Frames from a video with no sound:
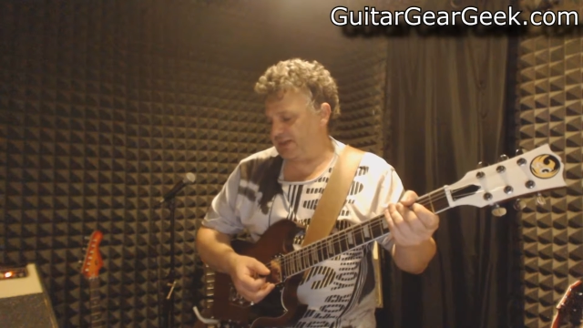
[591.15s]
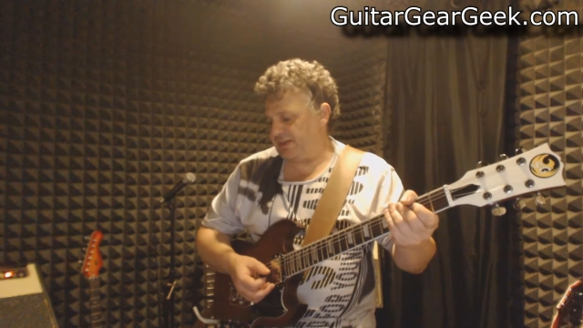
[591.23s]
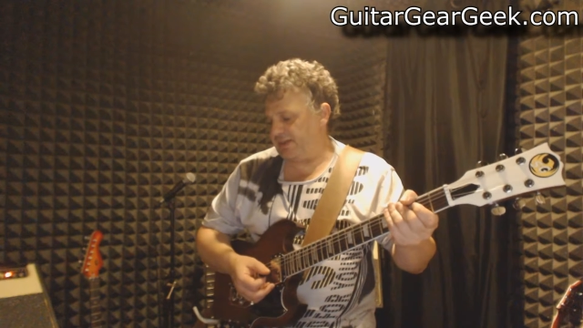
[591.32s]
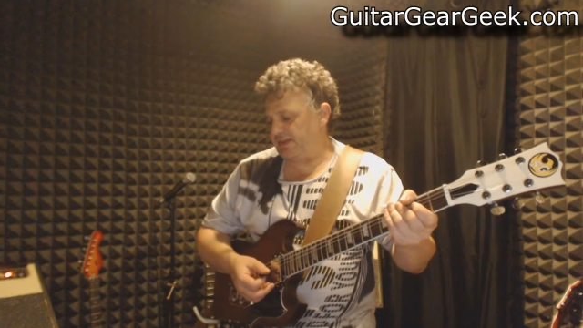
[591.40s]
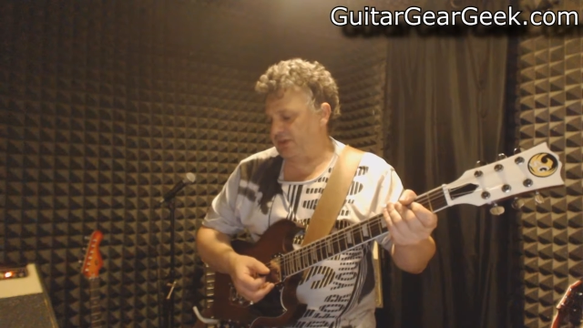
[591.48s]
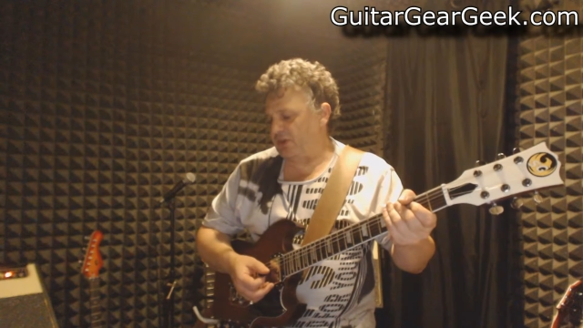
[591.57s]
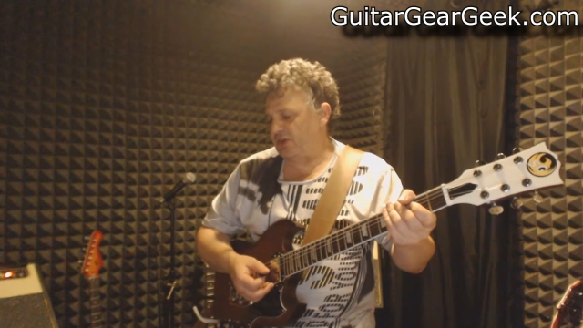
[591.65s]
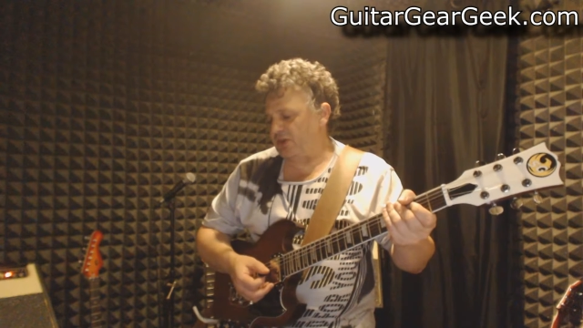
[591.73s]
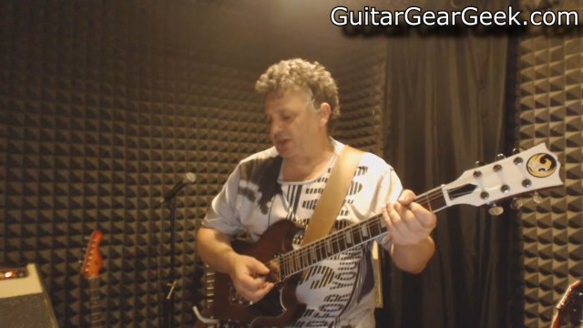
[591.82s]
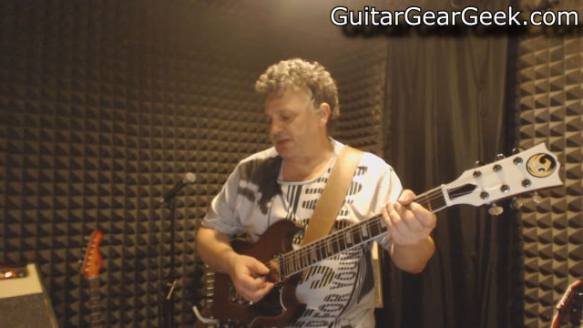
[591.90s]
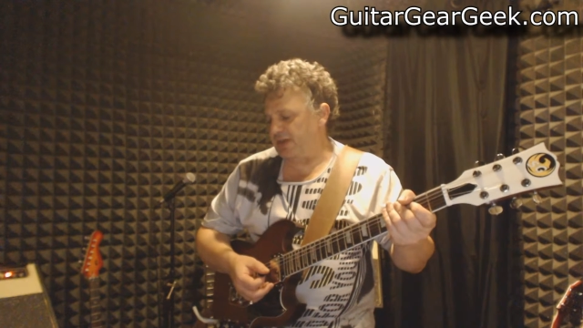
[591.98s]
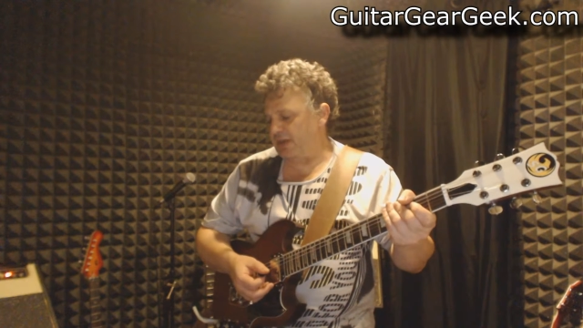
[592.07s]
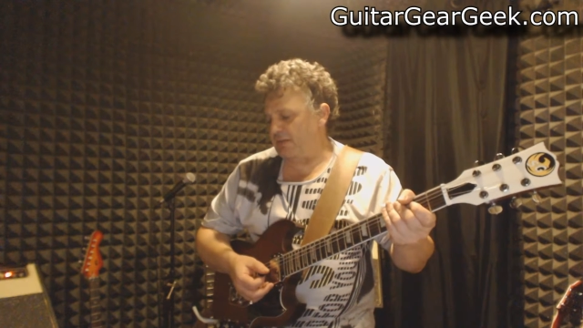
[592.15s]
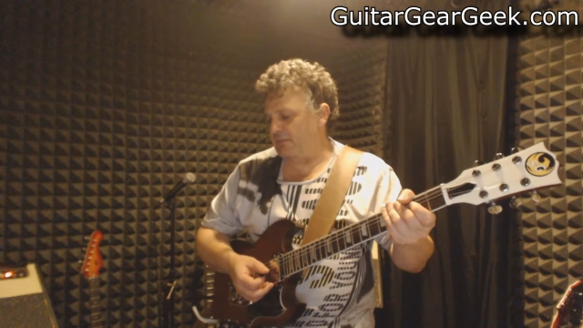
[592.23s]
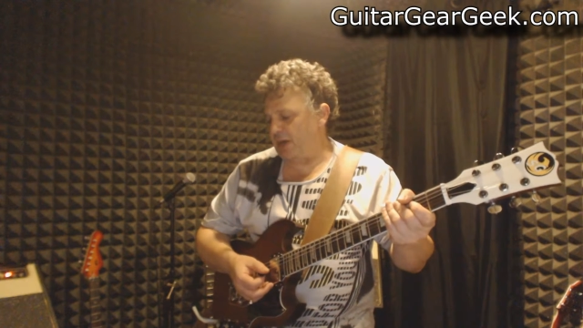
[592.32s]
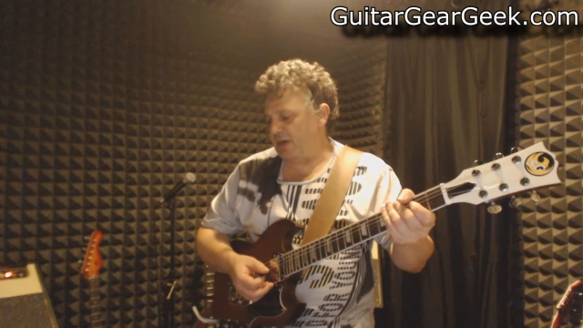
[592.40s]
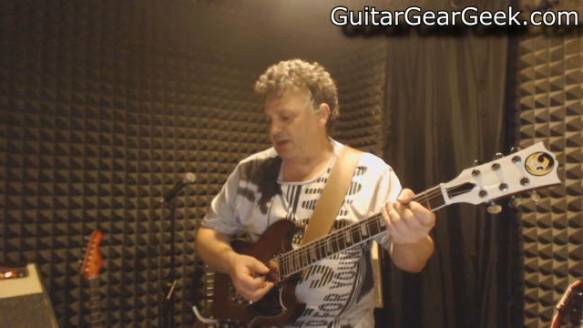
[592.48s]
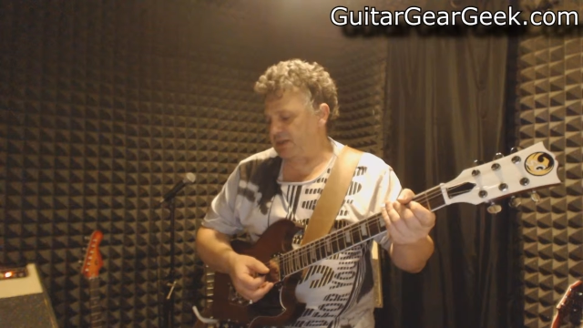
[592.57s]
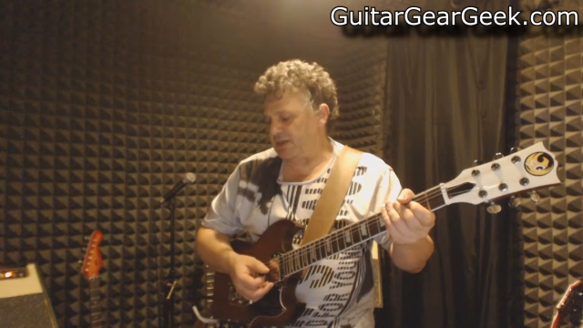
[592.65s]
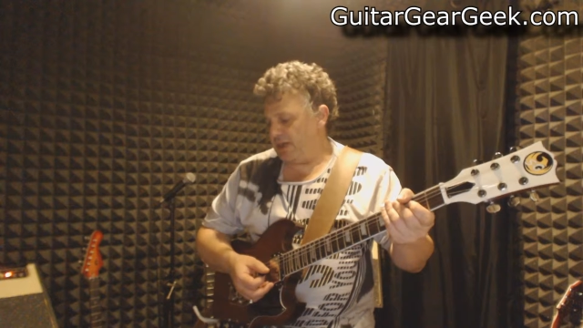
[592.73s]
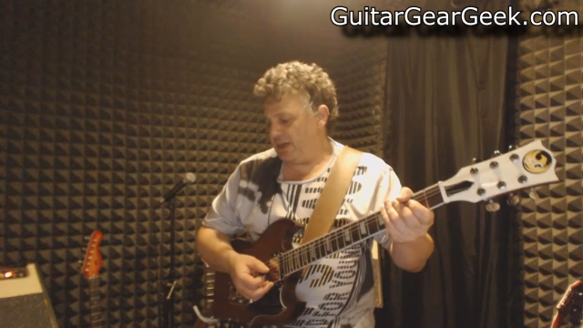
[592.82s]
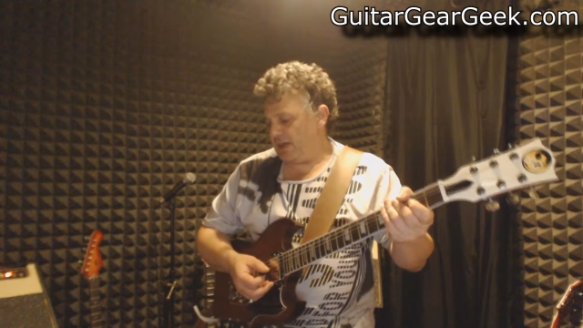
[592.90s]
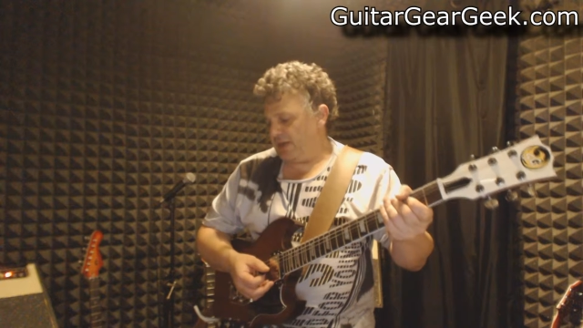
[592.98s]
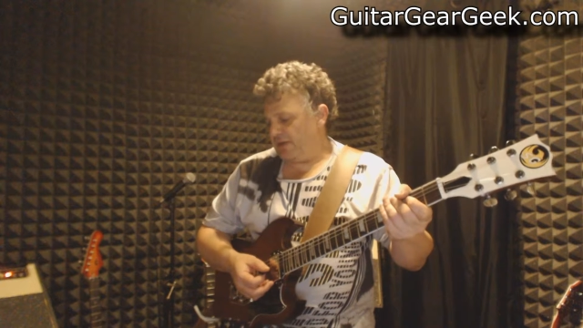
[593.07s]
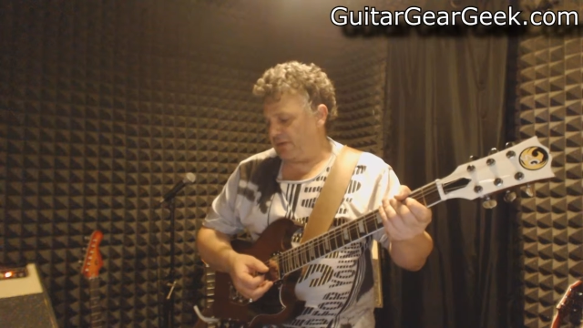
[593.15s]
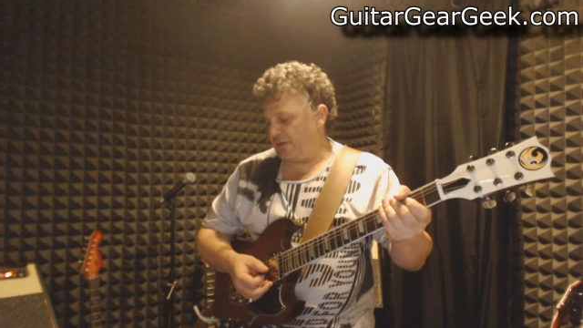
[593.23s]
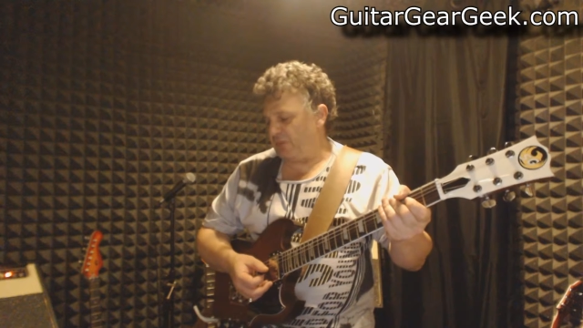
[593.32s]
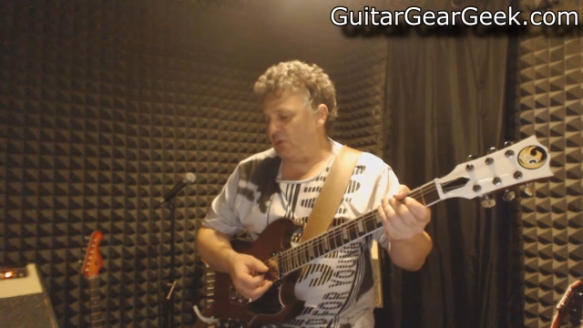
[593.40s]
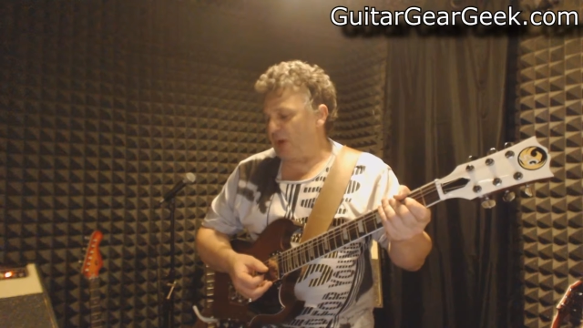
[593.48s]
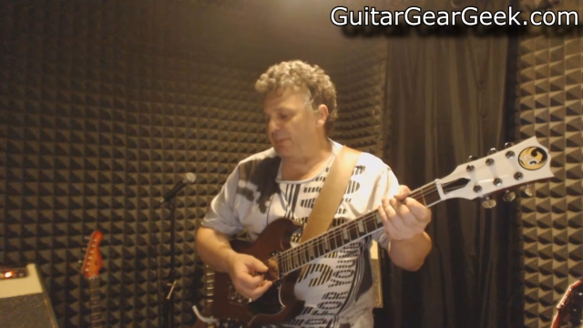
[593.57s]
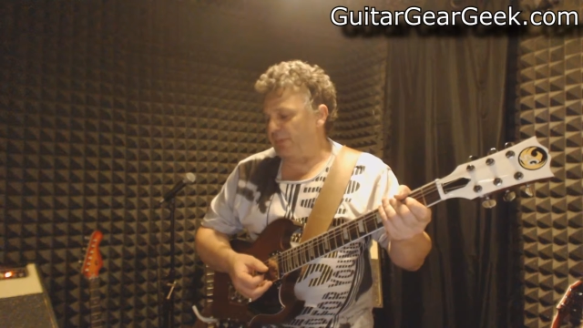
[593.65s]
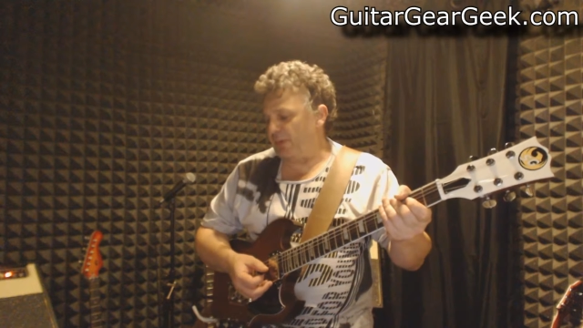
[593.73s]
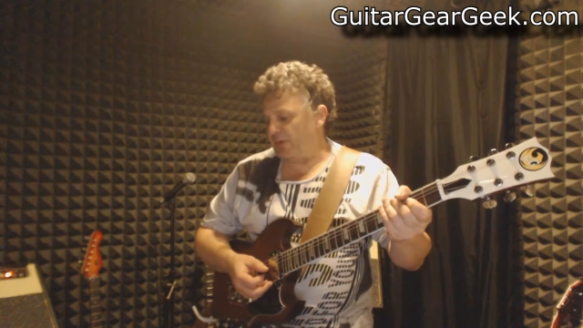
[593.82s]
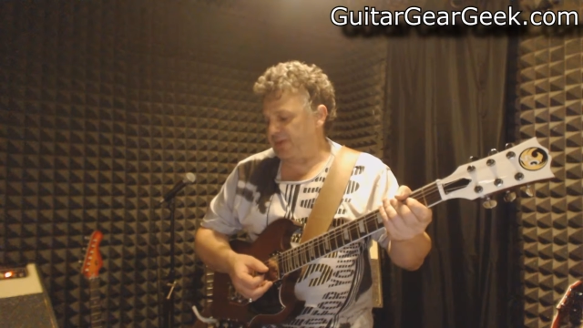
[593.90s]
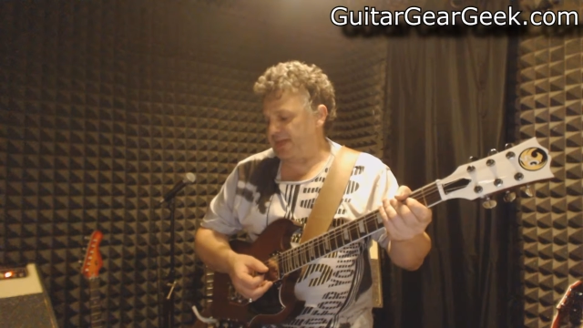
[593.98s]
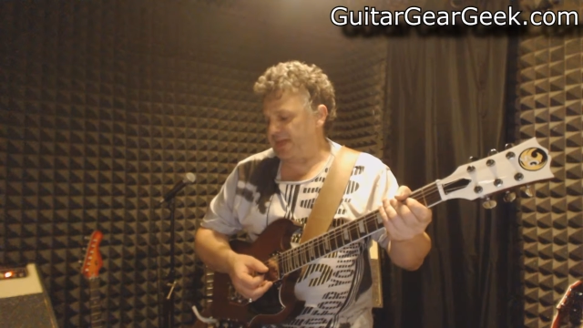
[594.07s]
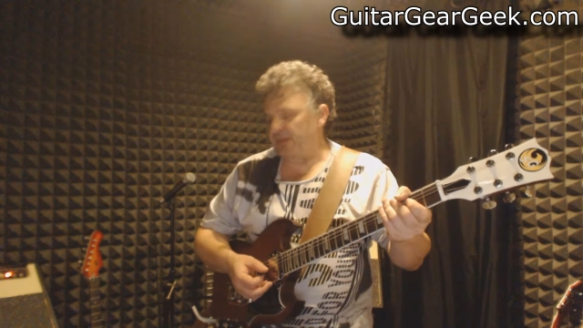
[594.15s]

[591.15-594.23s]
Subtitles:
distortion stomp box from Rampler